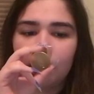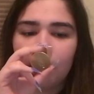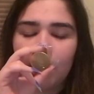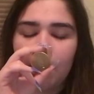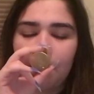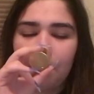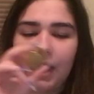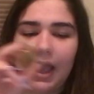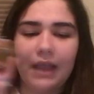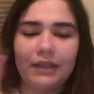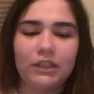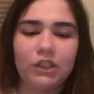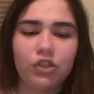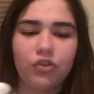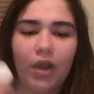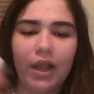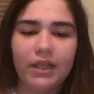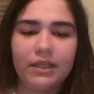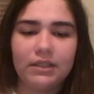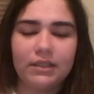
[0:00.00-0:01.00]
But as it
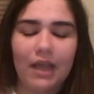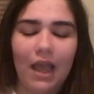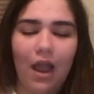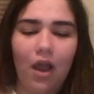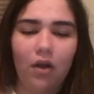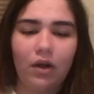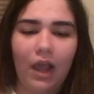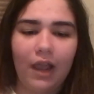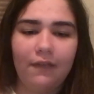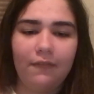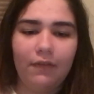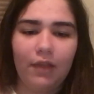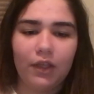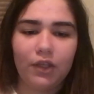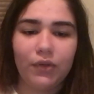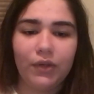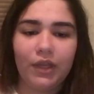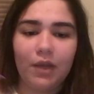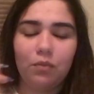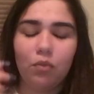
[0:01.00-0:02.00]
dries down, I feel
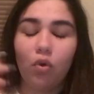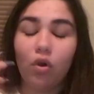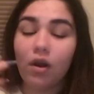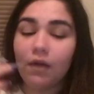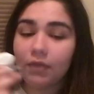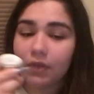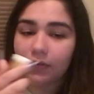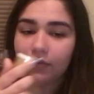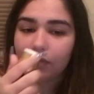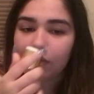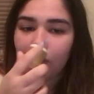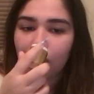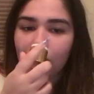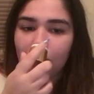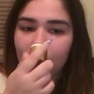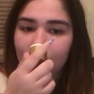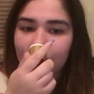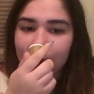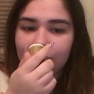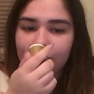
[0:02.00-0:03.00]
like you get more of the
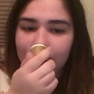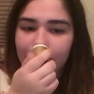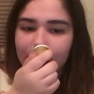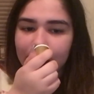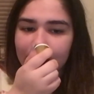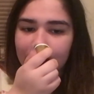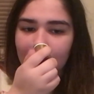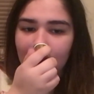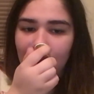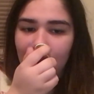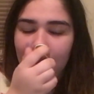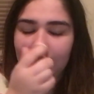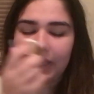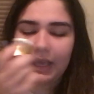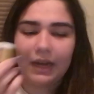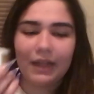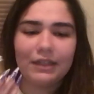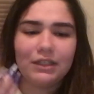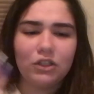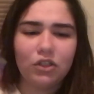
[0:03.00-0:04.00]
floral. But
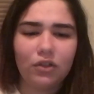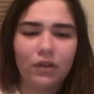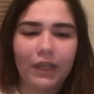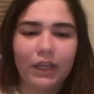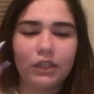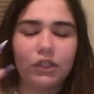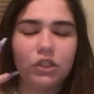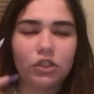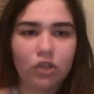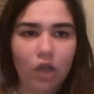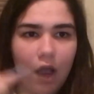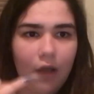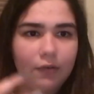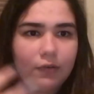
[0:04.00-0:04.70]
again, it's still like a soft